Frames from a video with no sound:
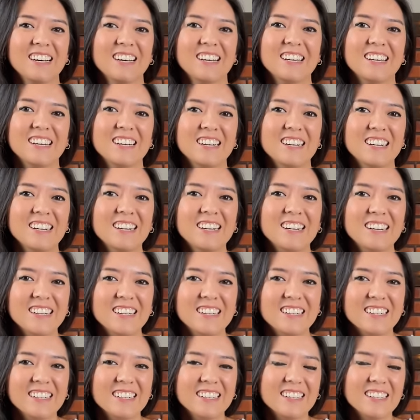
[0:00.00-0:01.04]

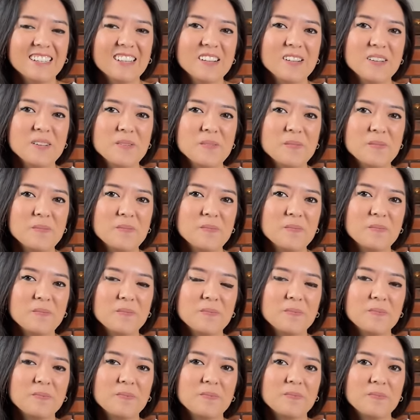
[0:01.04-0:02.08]

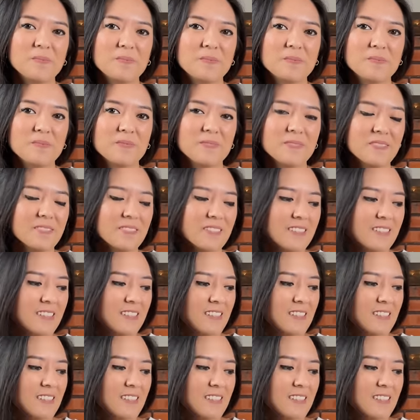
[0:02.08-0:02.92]
[no speech]